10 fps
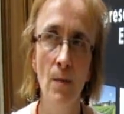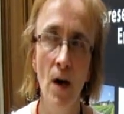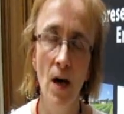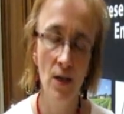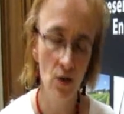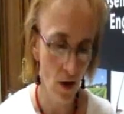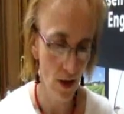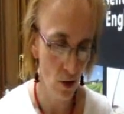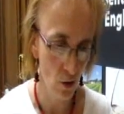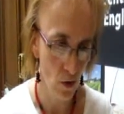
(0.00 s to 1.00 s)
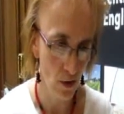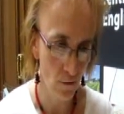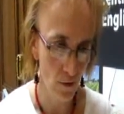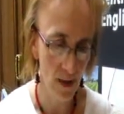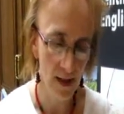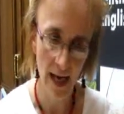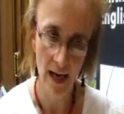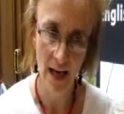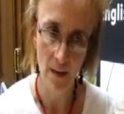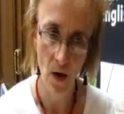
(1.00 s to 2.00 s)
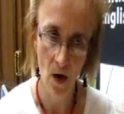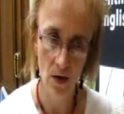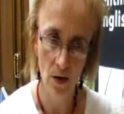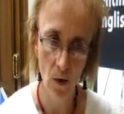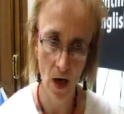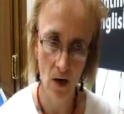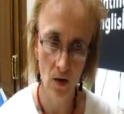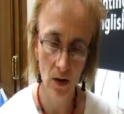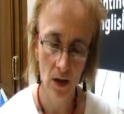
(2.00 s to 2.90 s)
I tried a good one from Stanlake Park as well,